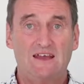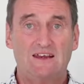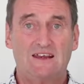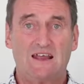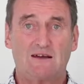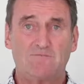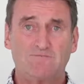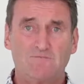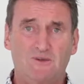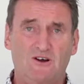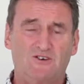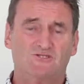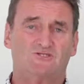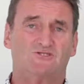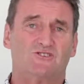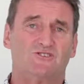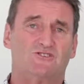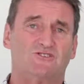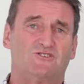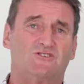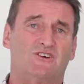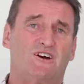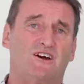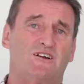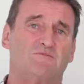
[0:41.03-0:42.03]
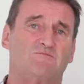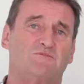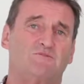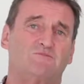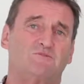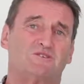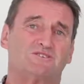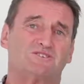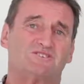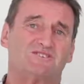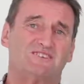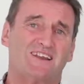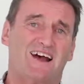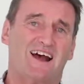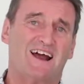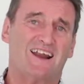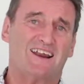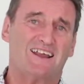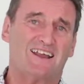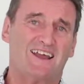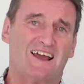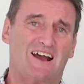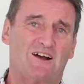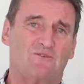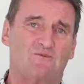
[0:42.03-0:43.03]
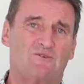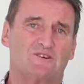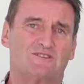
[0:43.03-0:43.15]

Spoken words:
Now, most of the time when we're starting out,